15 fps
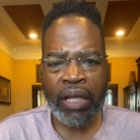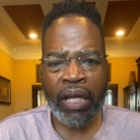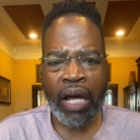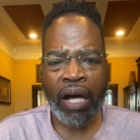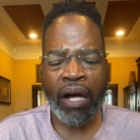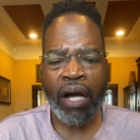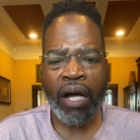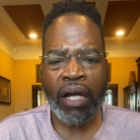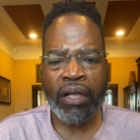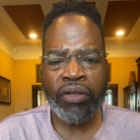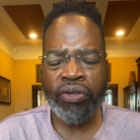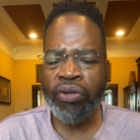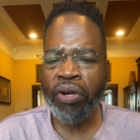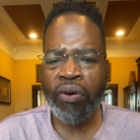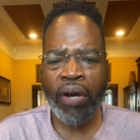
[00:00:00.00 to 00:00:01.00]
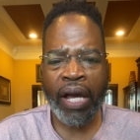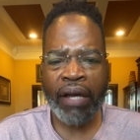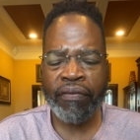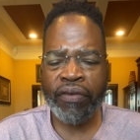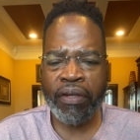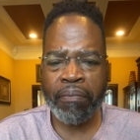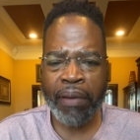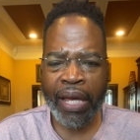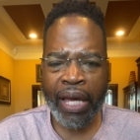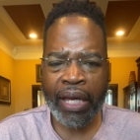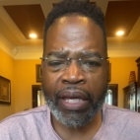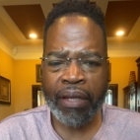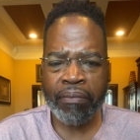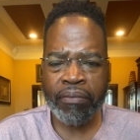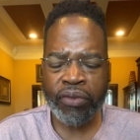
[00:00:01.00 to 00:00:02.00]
uh, you don't have to beg him.